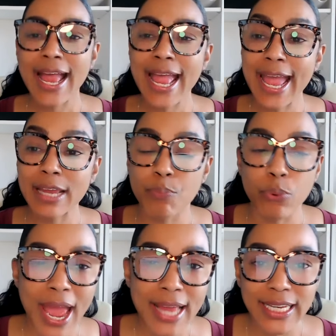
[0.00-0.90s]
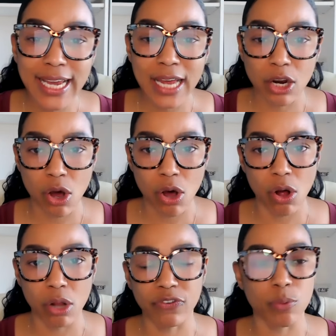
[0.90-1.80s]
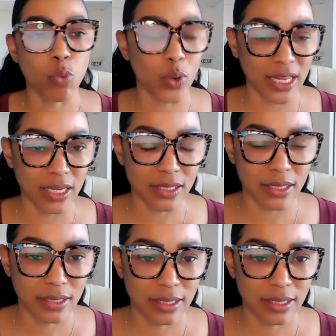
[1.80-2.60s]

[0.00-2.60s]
and Bradley got a call from Willis.